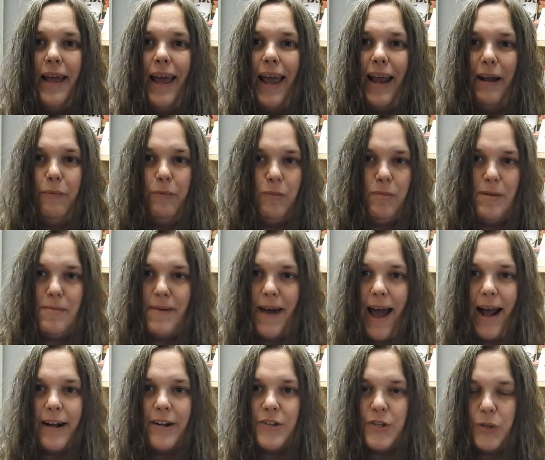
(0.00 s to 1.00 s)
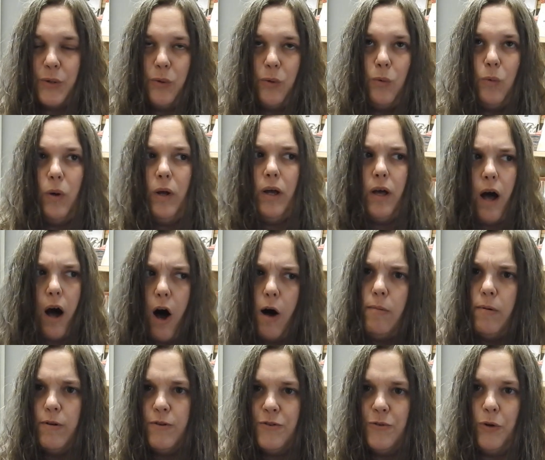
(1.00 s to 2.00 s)
it will be back to
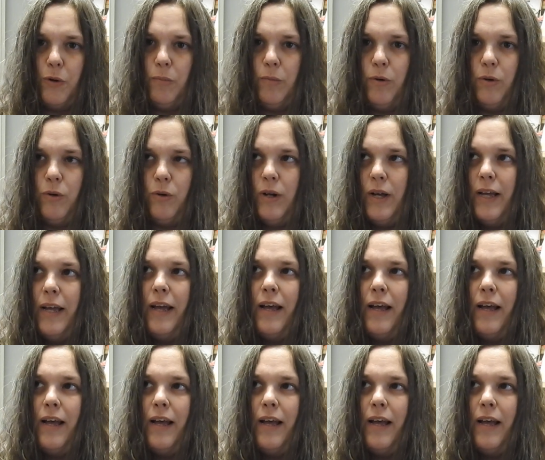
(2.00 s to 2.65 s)
almost normal.